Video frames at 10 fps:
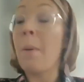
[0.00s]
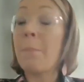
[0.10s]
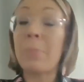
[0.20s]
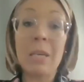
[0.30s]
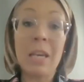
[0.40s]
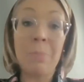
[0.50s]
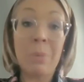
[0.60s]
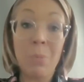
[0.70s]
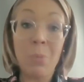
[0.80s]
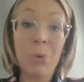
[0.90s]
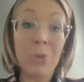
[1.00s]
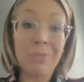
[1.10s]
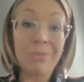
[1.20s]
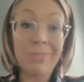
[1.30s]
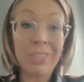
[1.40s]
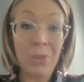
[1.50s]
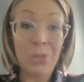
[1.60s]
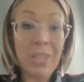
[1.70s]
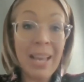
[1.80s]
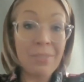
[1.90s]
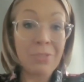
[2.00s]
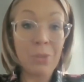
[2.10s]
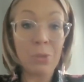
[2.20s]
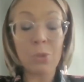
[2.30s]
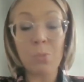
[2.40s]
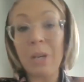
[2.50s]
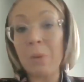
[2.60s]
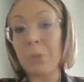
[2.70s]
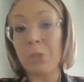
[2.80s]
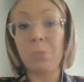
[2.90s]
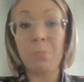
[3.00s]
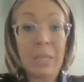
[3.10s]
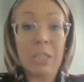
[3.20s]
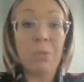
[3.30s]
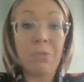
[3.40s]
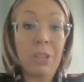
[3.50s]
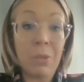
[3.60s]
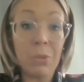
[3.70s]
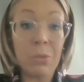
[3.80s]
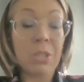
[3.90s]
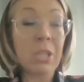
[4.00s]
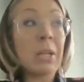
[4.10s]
be a bit more yourself, to wear what makes you feel good.